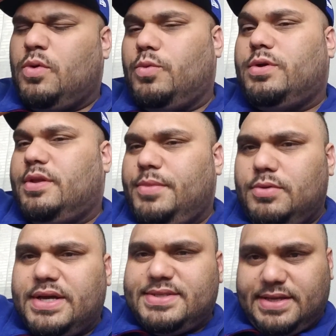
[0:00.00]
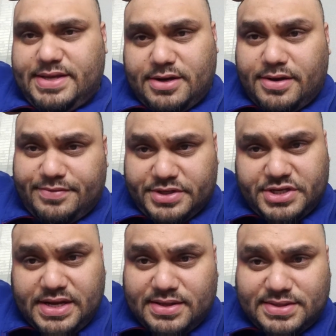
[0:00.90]
where Lemieux likes to get off his
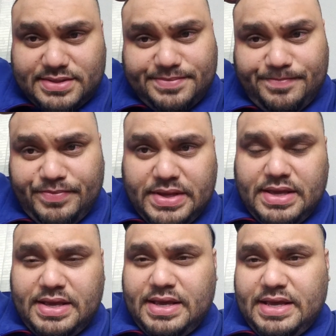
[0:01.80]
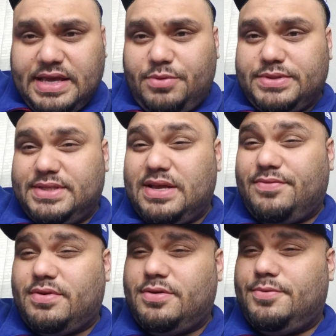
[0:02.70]
shots. He was
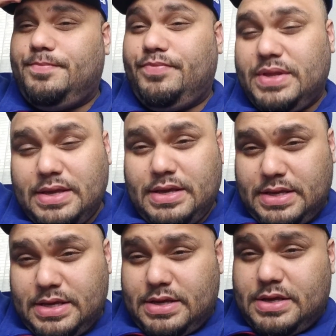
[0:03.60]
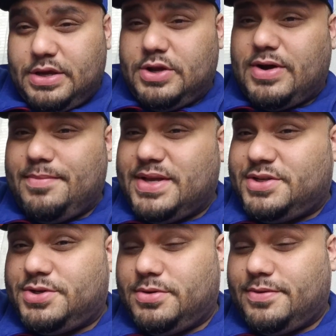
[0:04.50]
never, I'm not
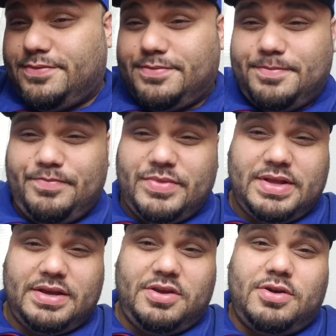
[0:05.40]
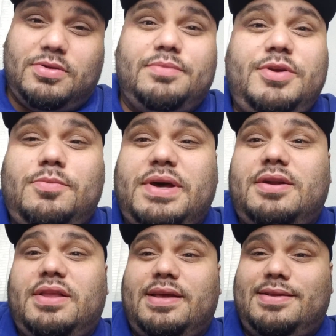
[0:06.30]
sure if, Lemieux might
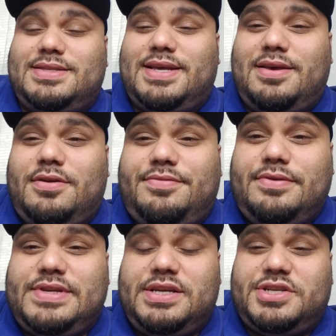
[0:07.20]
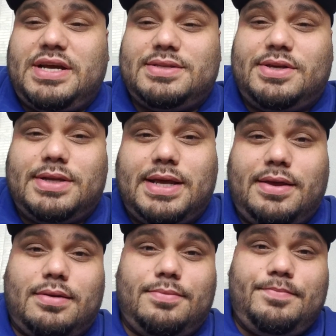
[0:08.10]
have landed 10 or 15 shots all
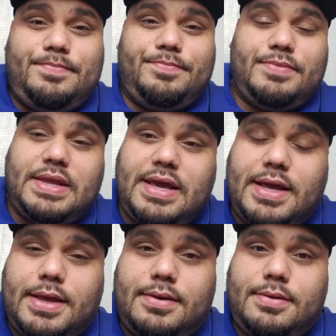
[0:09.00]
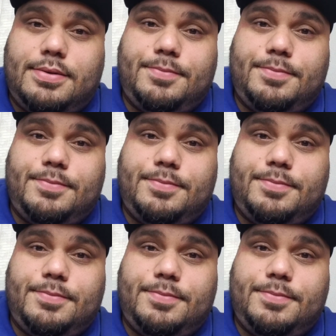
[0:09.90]
night. And